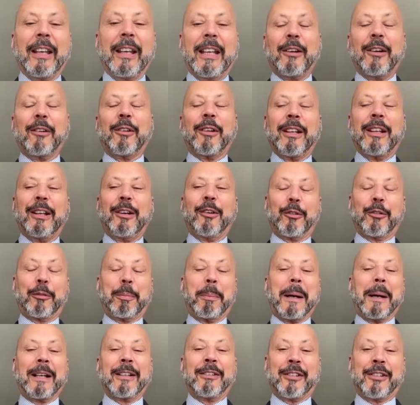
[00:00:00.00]
here's
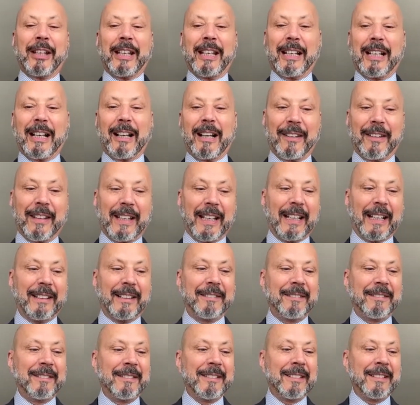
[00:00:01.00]
my take on that
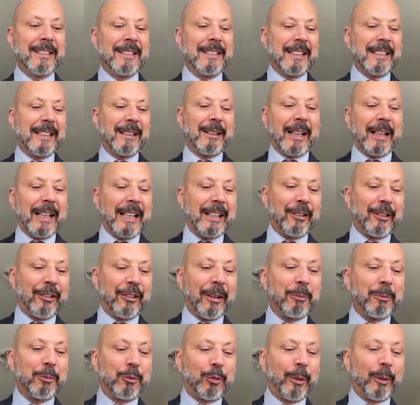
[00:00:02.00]
as
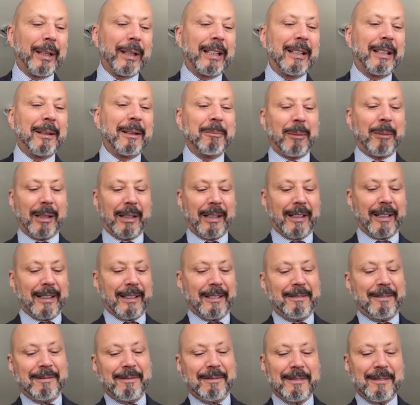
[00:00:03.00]
I'm drinking my
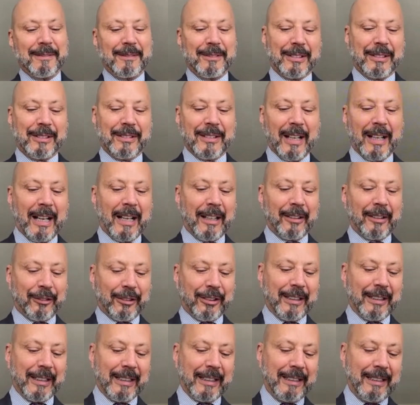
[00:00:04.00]
hot
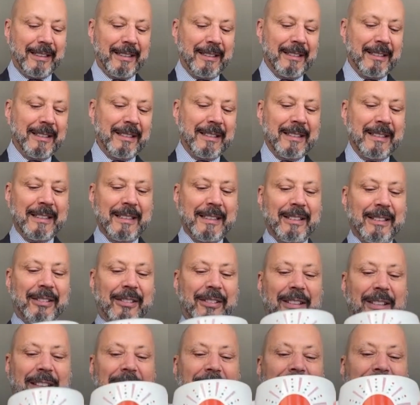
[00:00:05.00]
tea.
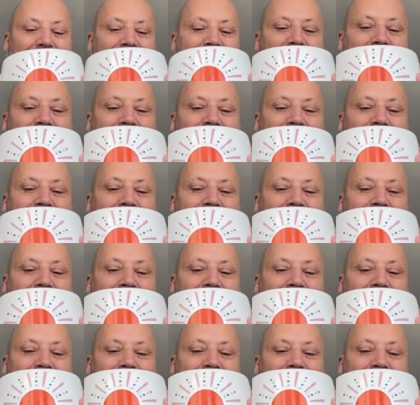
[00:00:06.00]
See, need